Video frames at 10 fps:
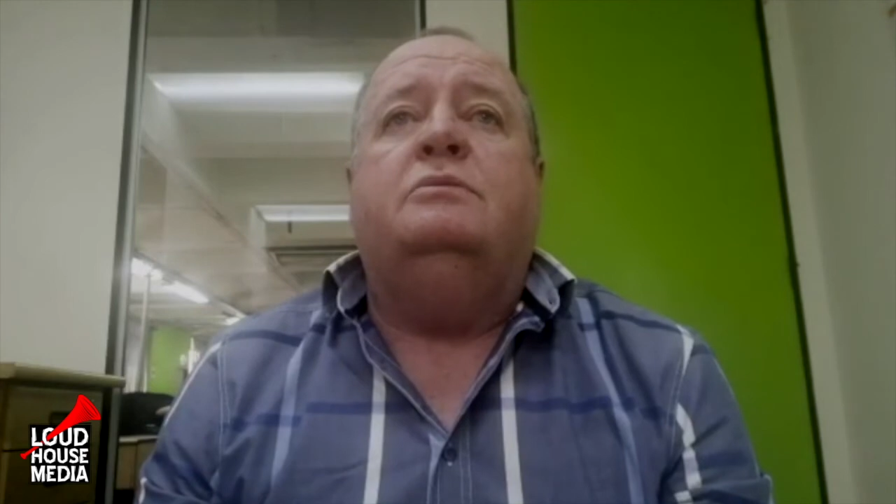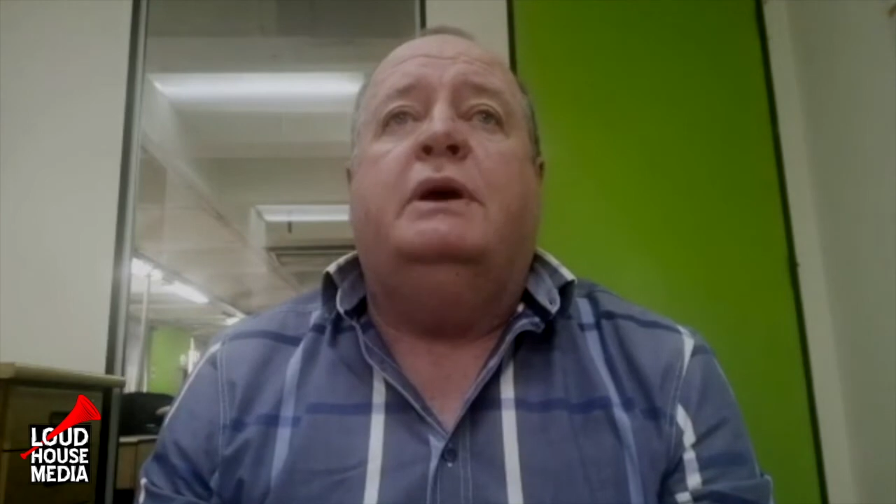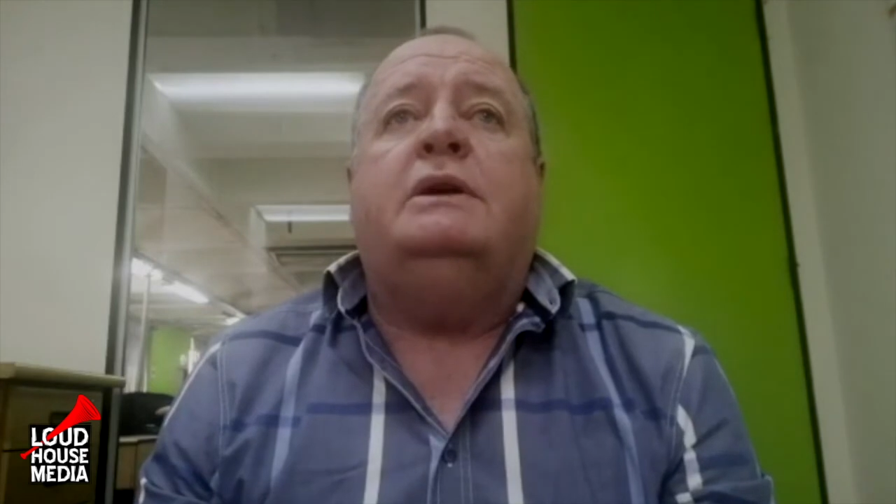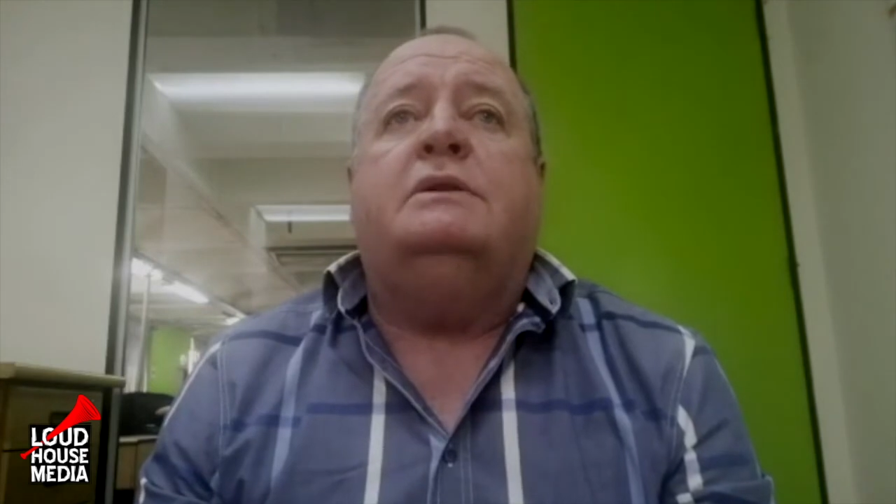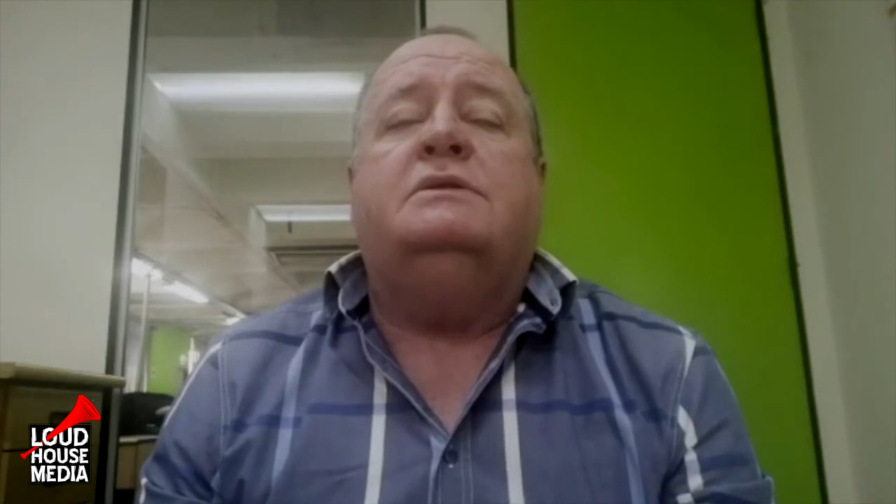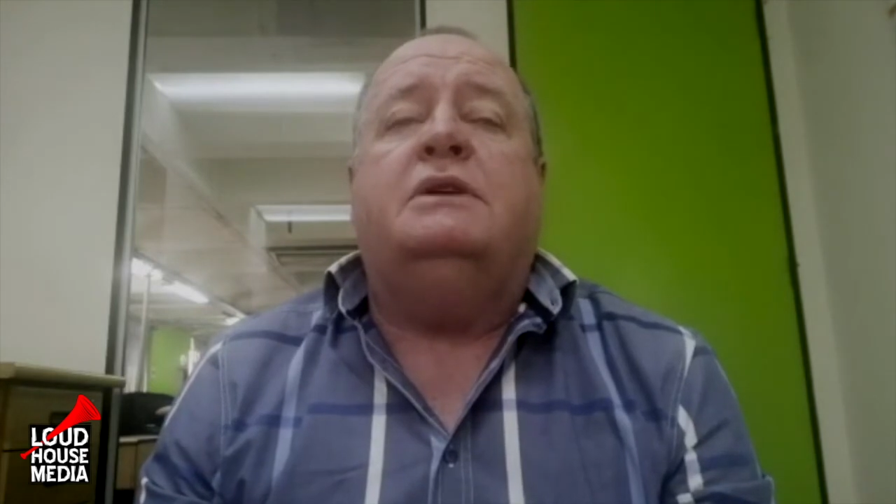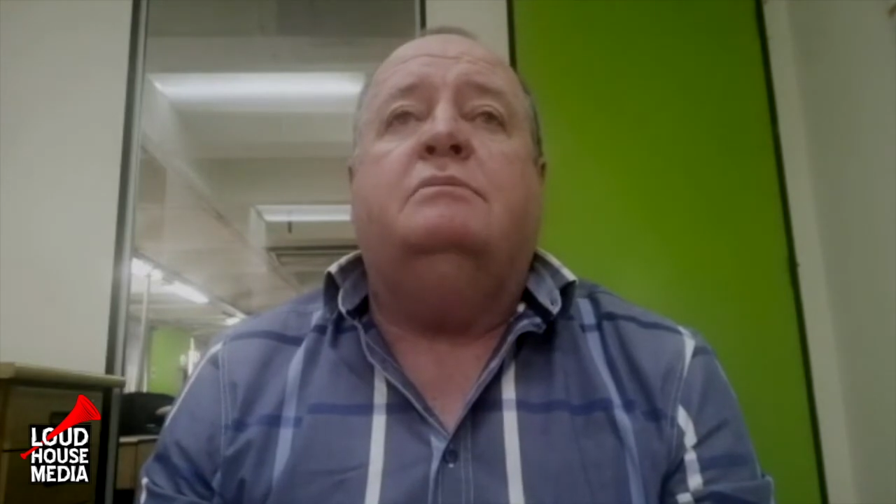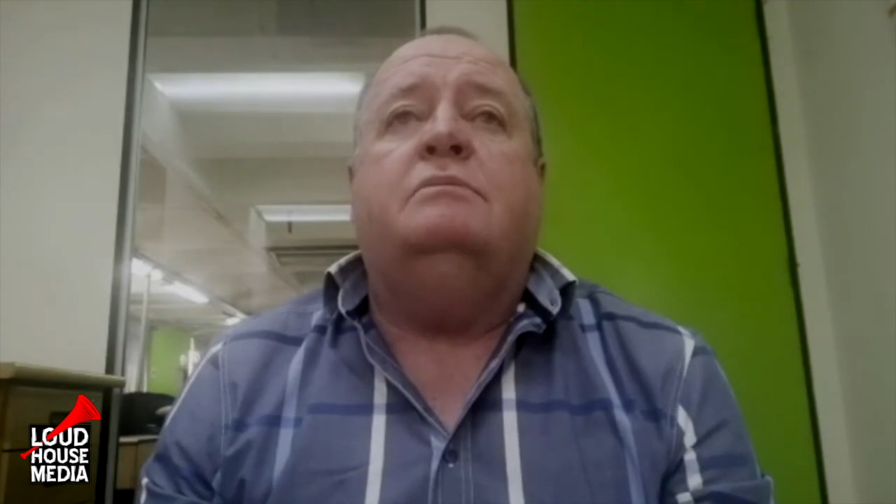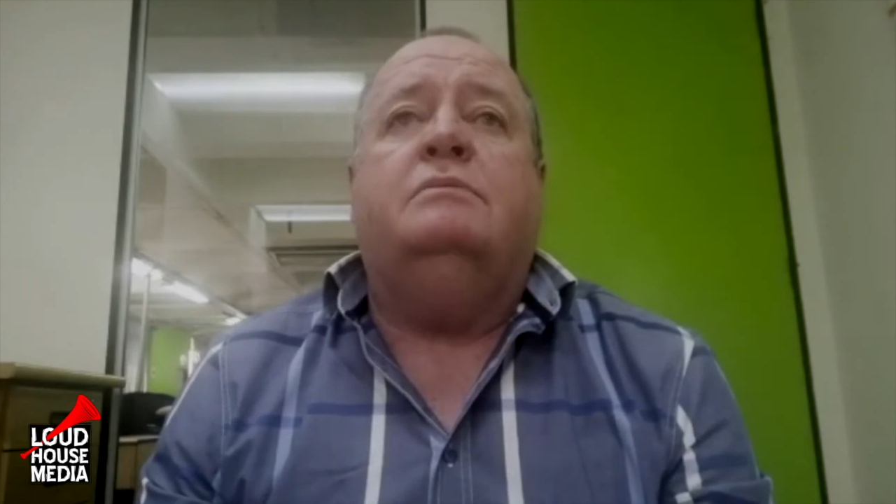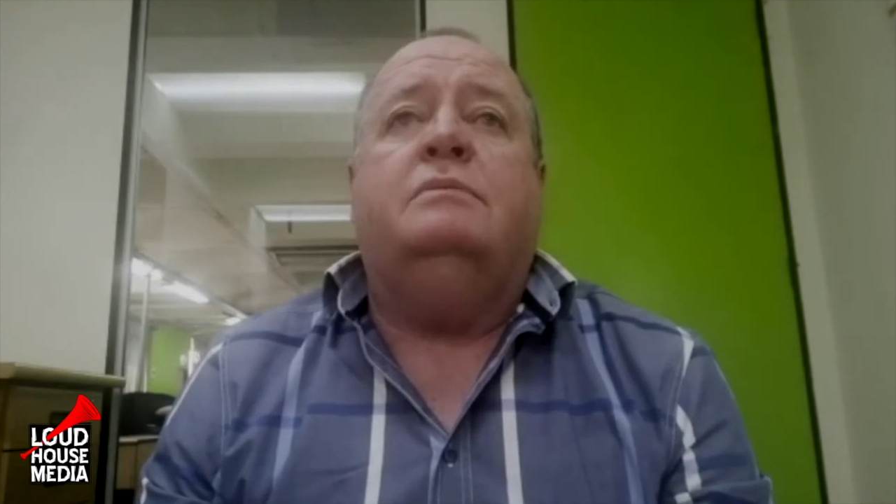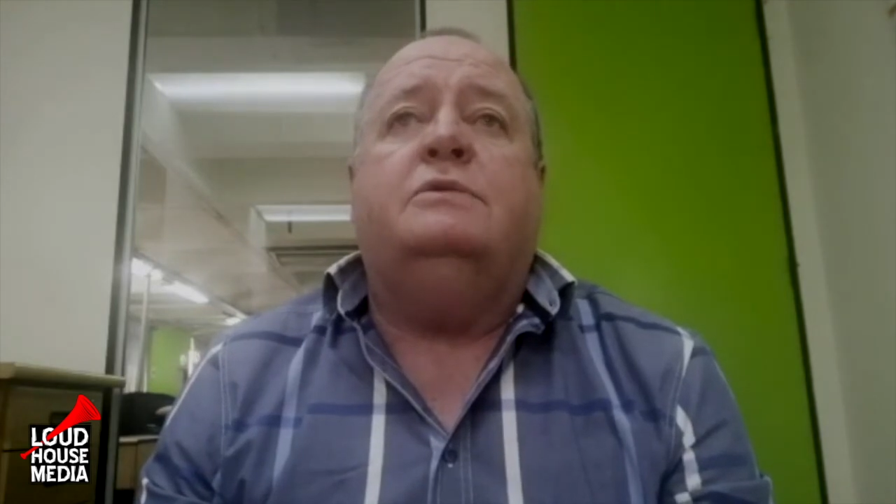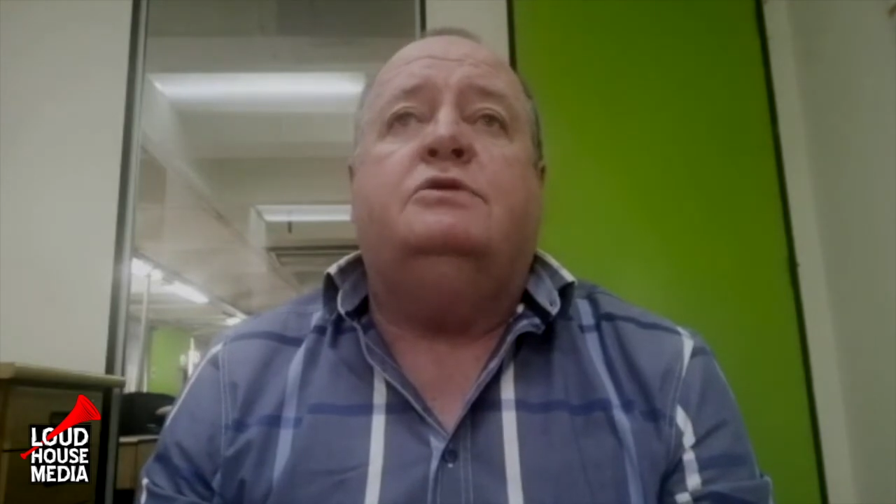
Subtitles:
make some